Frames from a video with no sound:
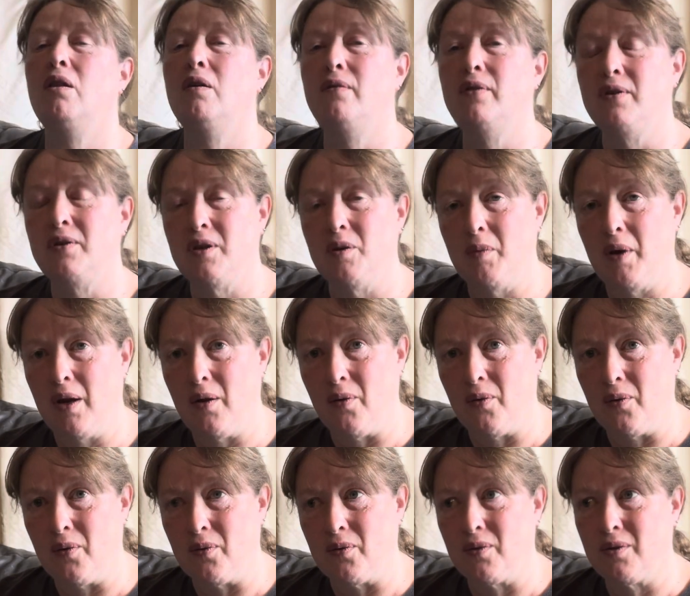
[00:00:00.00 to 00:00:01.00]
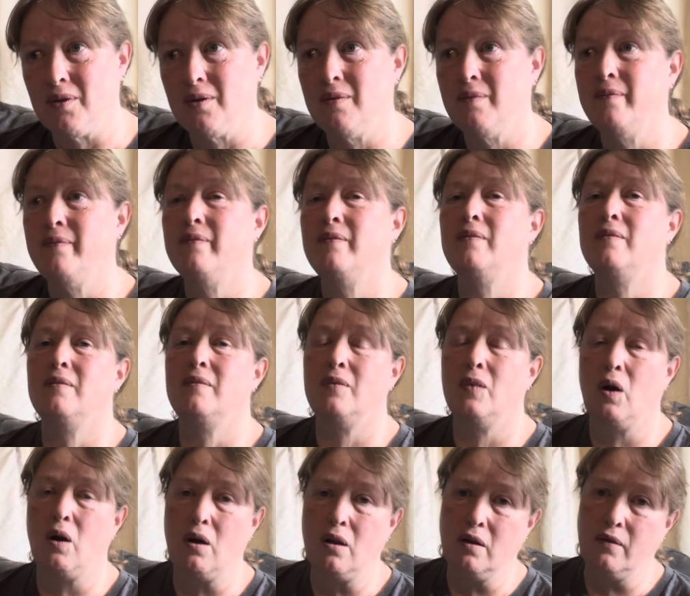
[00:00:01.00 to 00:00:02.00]
of the tomatoes,
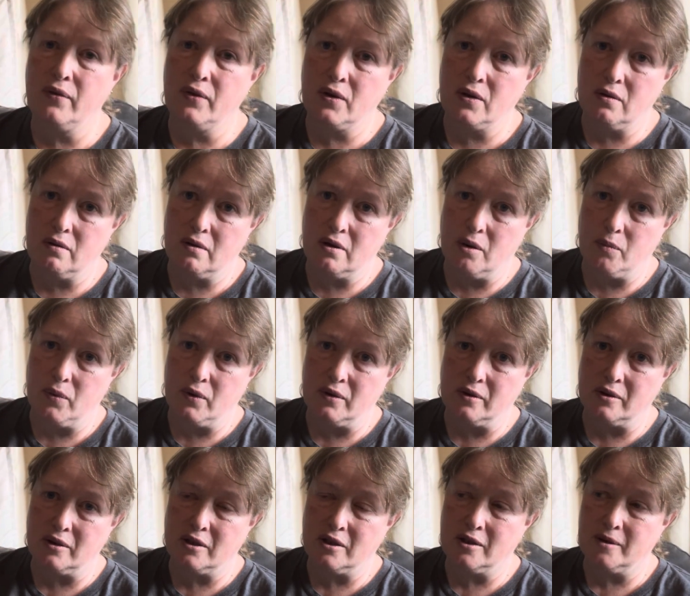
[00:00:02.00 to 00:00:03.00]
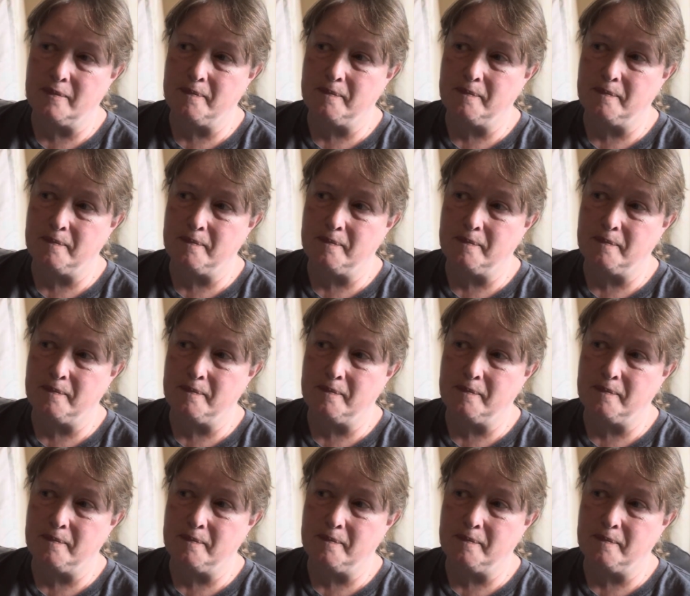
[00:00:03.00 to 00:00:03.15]
all of the cucumbers,